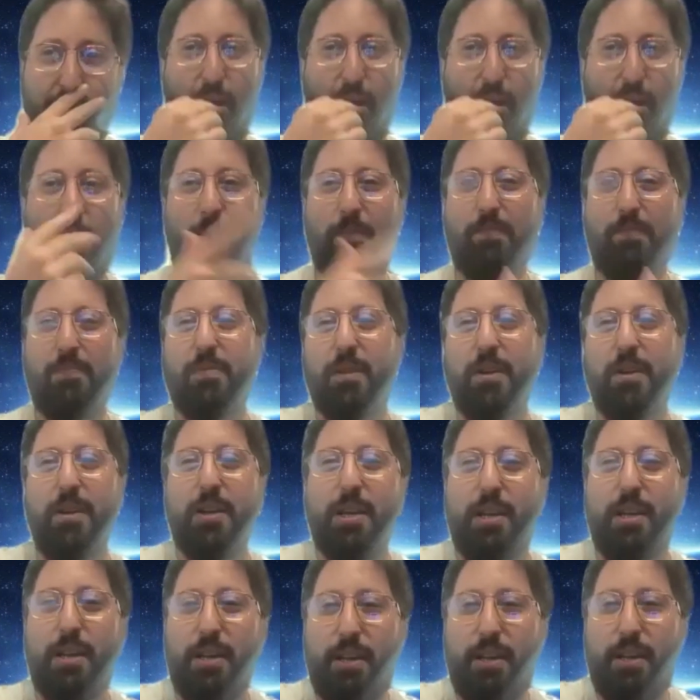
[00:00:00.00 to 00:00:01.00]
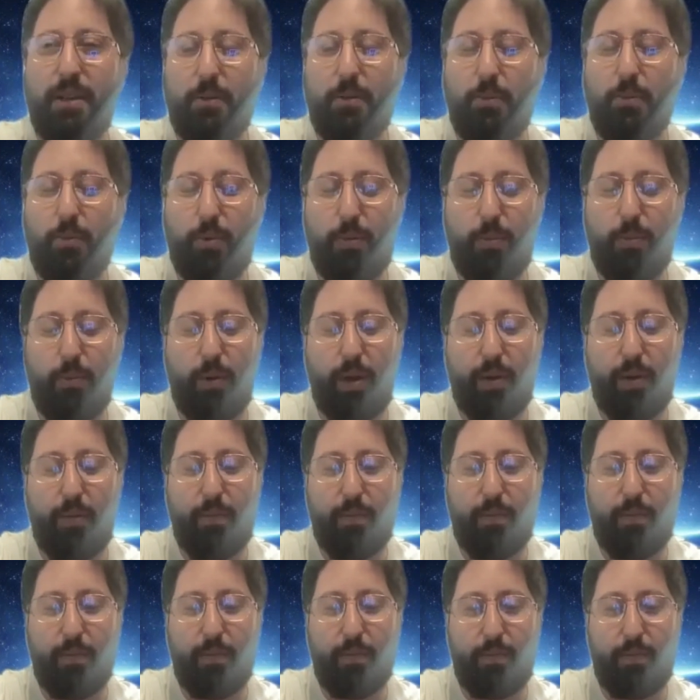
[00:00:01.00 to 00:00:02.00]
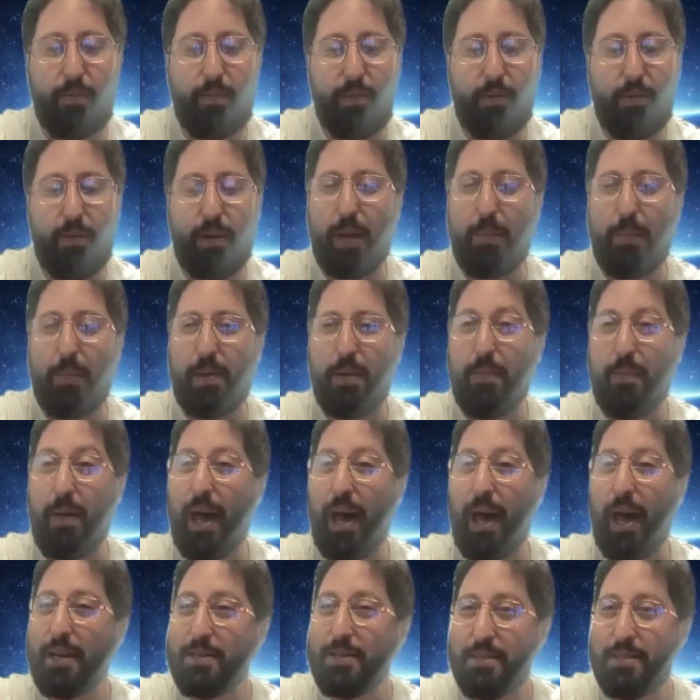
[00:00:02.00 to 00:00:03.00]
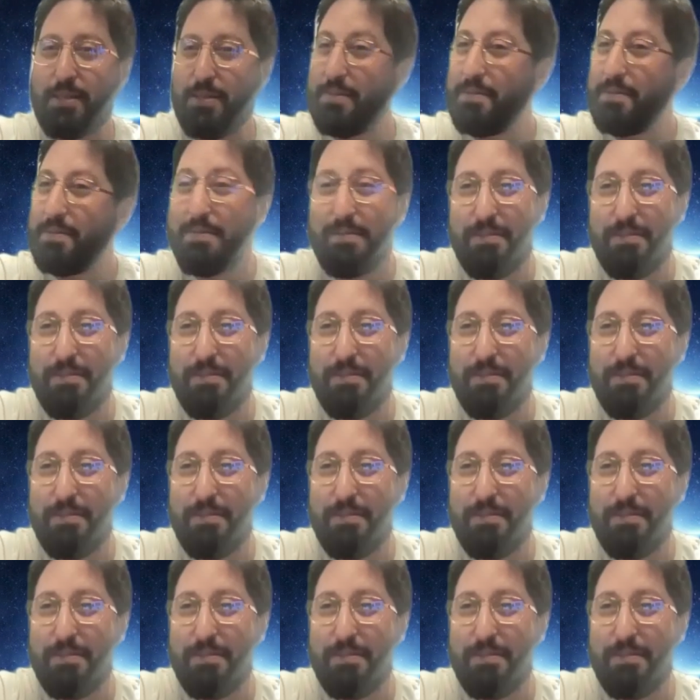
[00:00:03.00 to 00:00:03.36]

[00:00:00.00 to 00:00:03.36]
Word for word: Um, what you got to be Max.